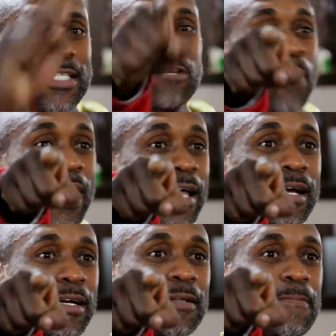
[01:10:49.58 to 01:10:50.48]
Is it right
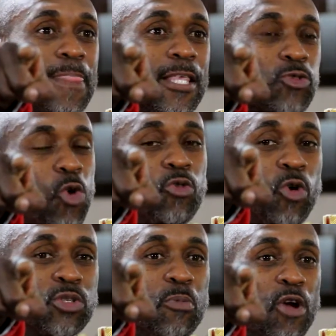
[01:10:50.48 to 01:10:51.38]
here? Squirrel
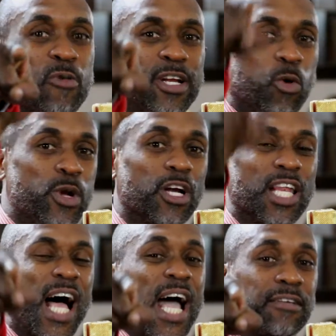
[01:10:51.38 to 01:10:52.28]
Rosenberg Radio. We are
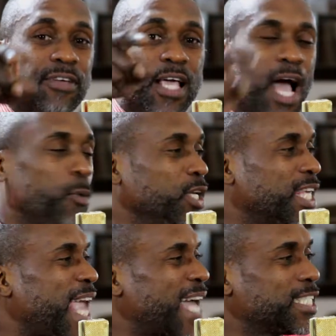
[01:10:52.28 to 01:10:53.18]
live. I want to
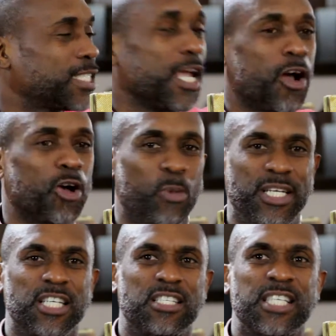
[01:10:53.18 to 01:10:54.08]
catch her when
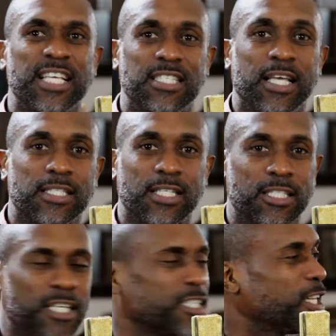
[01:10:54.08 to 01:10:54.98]
she says this
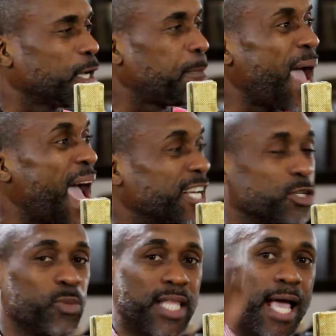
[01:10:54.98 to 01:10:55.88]
because there's a lot of
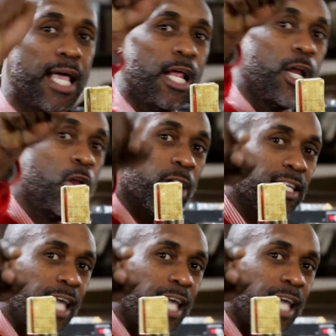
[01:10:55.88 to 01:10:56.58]
passion with that. Look at